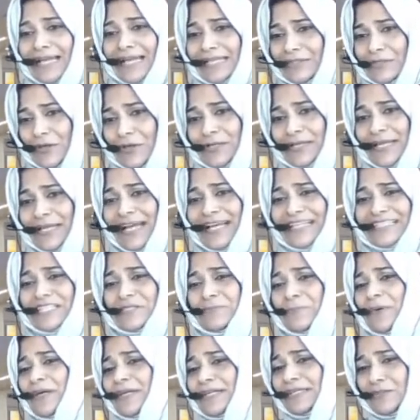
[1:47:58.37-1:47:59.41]
ADNOC
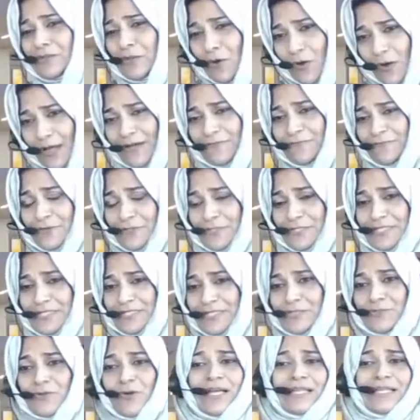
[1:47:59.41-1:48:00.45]
has spared no
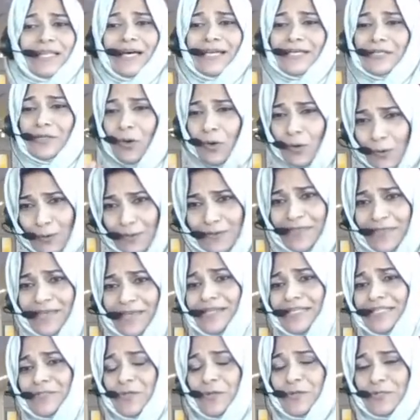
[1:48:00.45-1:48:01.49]
efforts to align all the
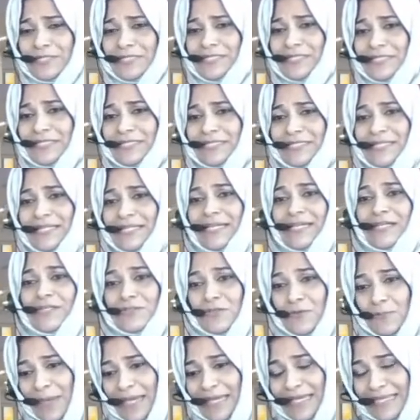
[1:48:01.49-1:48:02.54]
resources
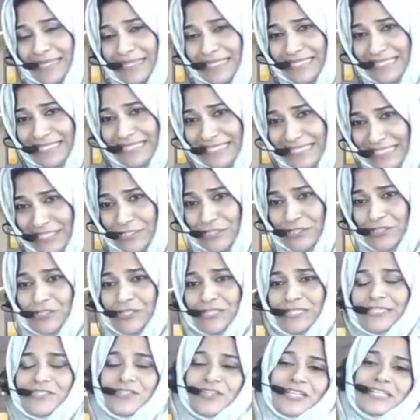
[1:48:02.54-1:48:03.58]
to make this
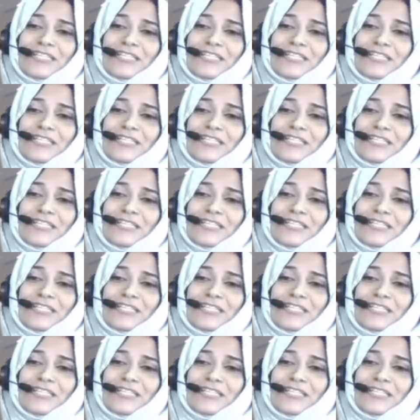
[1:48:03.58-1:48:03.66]
digital